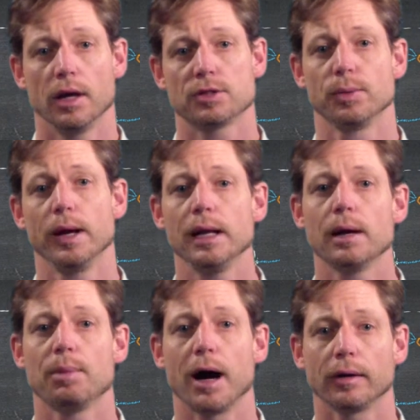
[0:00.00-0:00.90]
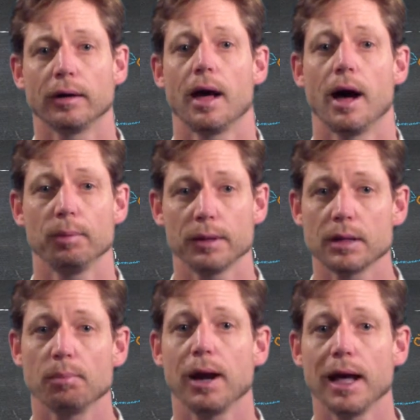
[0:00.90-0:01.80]
It's really about
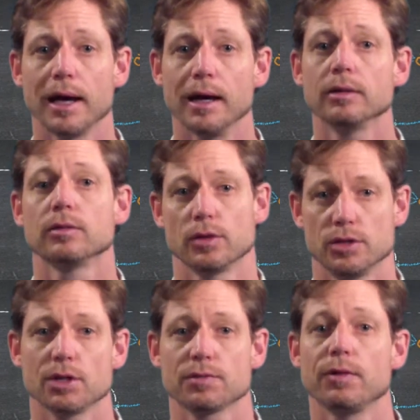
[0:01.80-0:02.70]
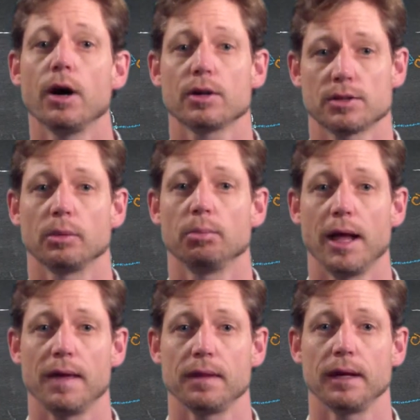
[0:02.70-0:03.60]
helping the player to just focus on
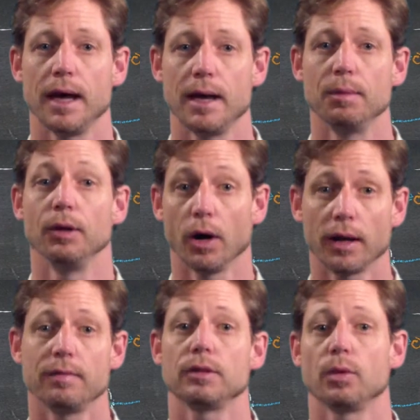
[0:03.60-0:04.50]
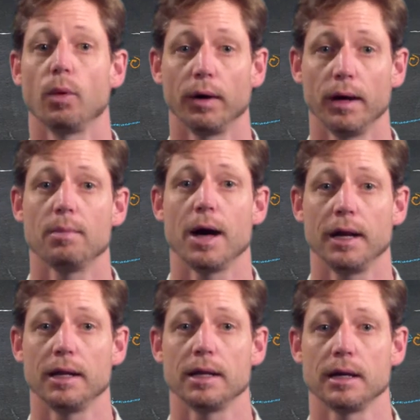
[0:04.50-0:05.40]
playing the game and not having to worry
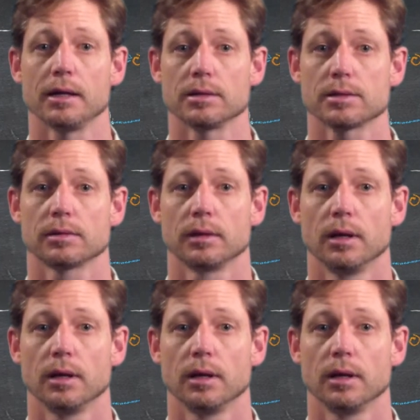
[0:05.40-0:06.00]
about anything else.